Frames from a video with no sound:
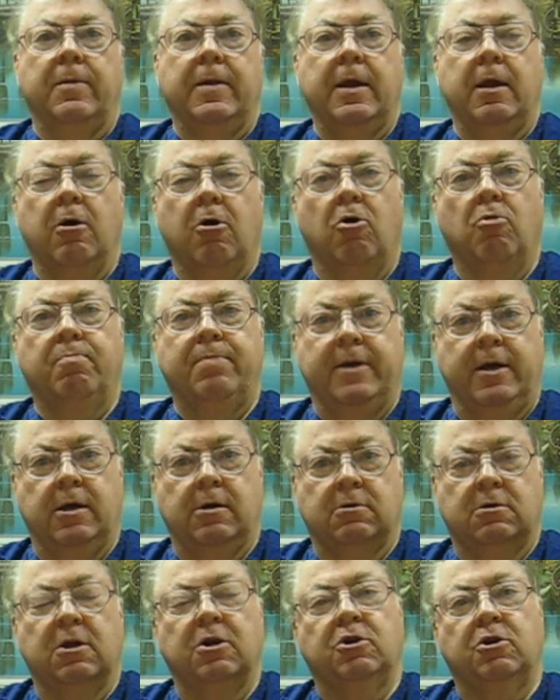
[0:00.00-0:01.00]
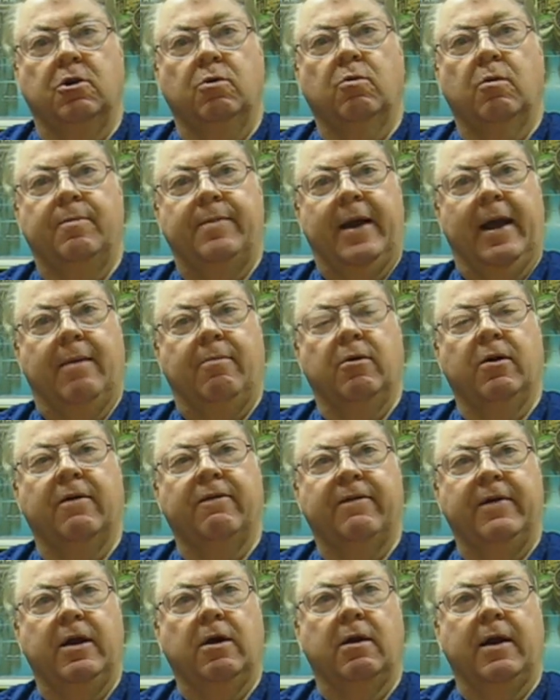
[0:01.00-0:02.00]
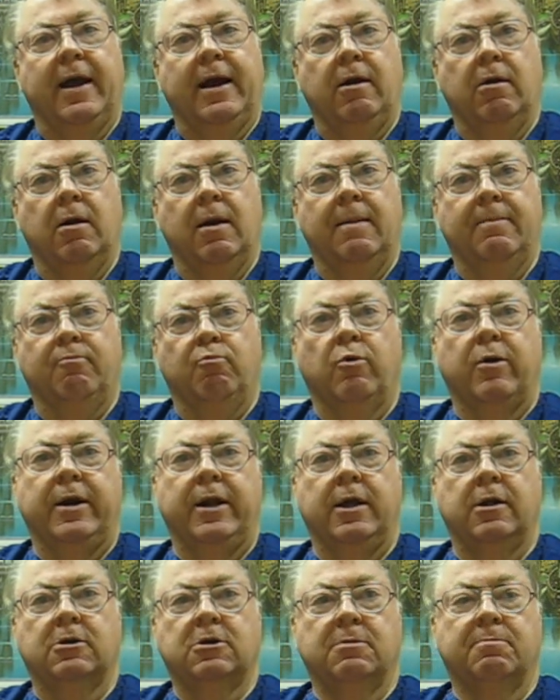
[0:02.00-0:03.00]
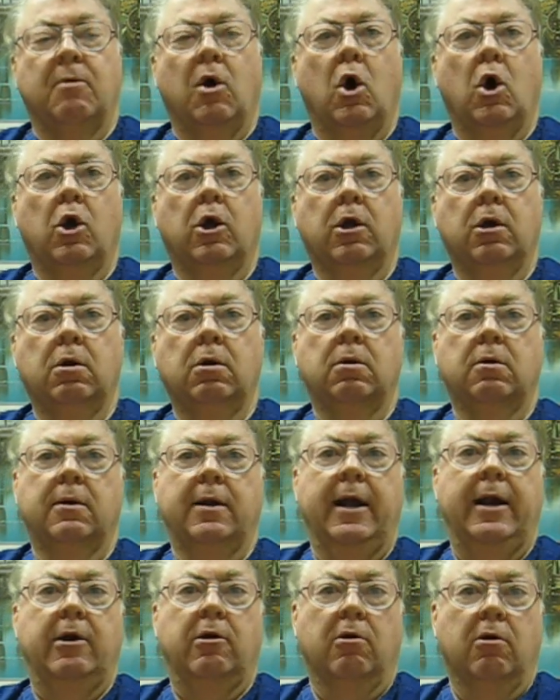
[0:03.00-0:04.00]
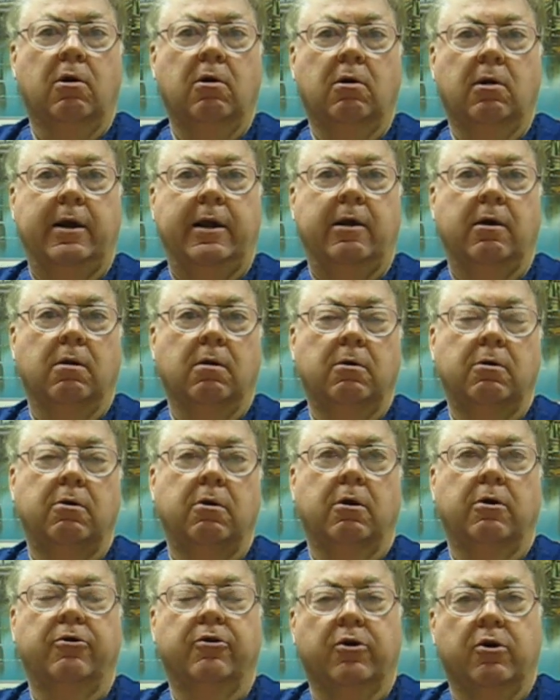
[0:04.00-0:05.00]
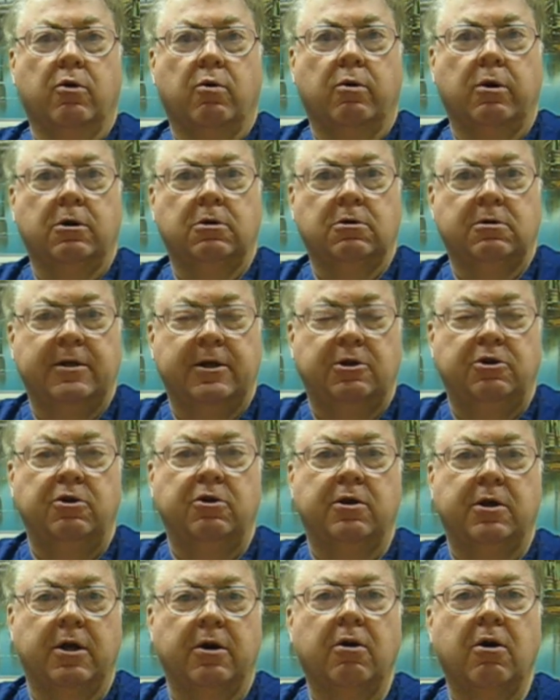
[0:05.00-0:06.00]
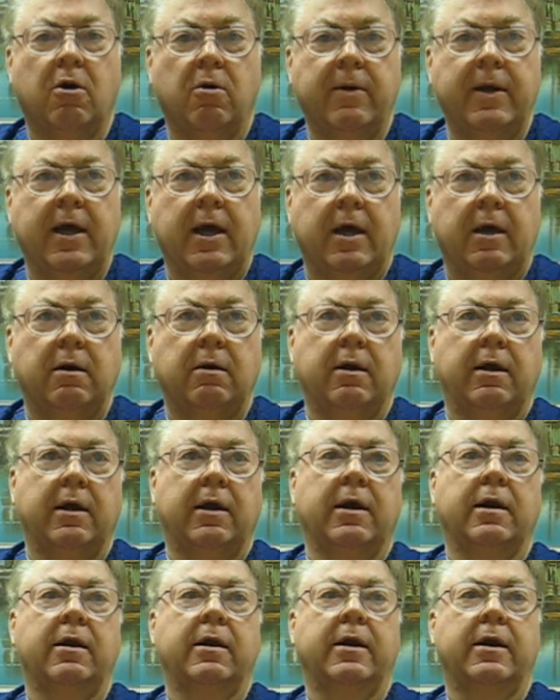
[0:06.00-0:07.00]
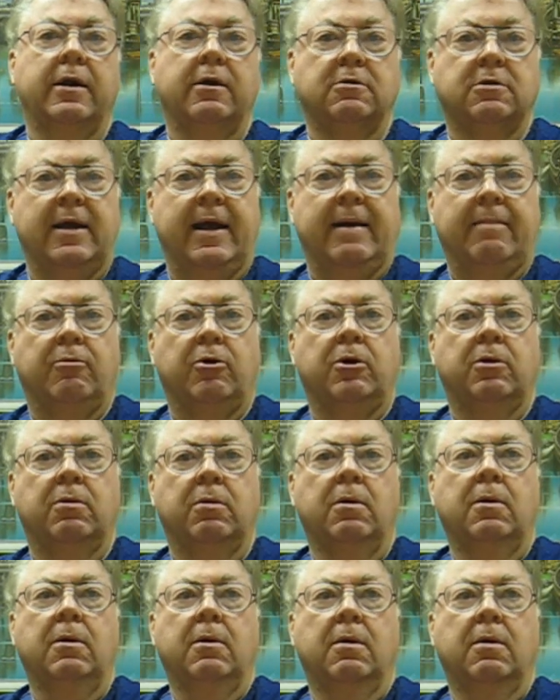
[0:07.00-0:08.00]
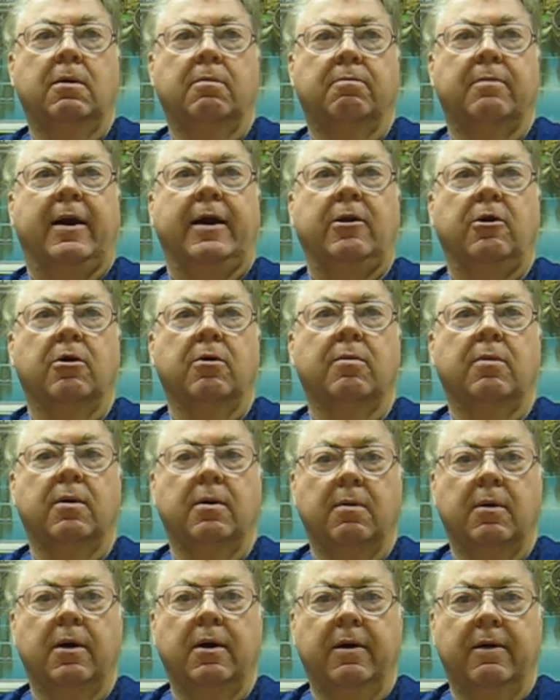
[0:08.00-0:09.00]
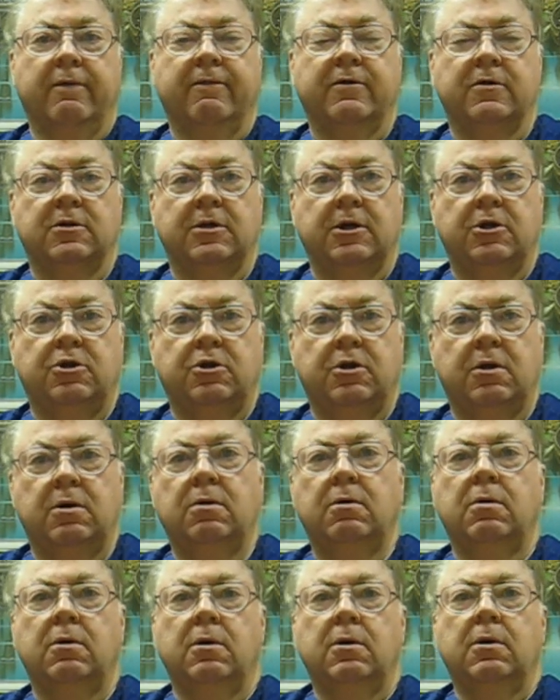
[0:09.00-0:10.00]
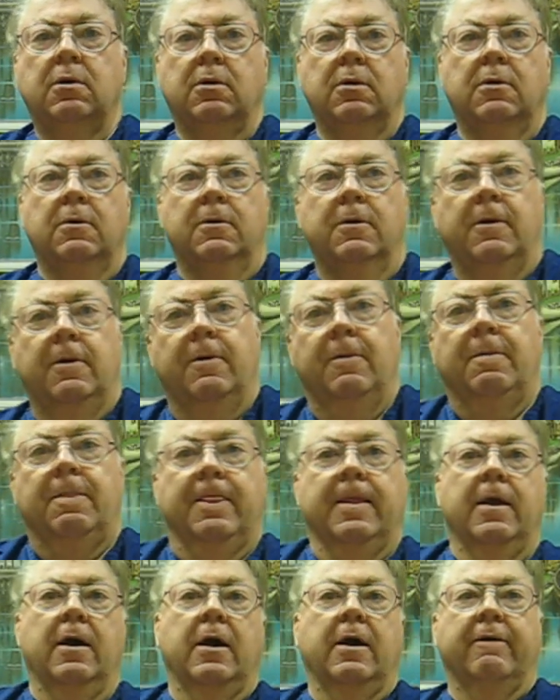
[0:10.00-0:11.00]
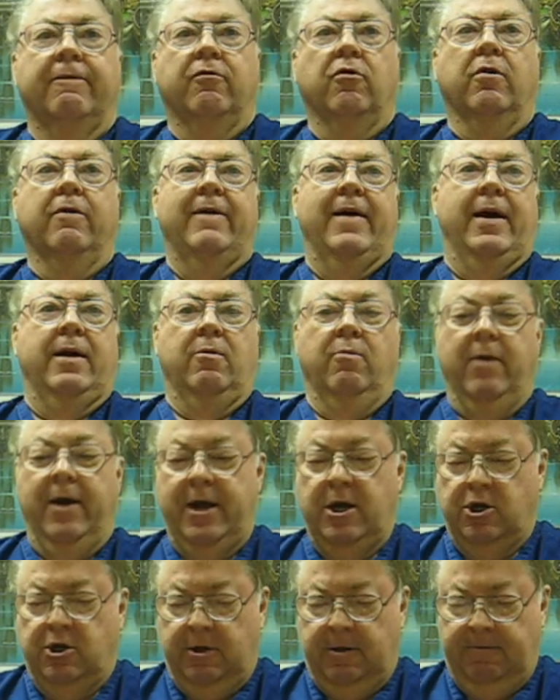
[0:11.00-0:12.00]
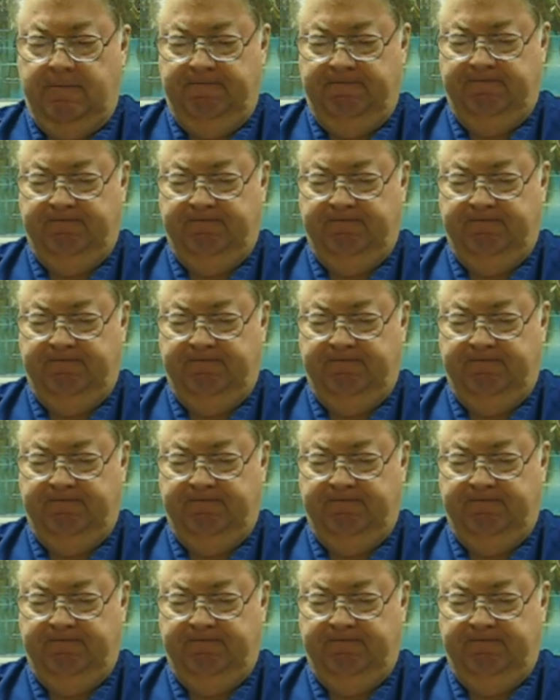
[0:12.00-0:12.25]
The hope is that you will be able to feel a lump when it's smaller and earlier during the course, that you can go in and get it examined by your physician for evaluation.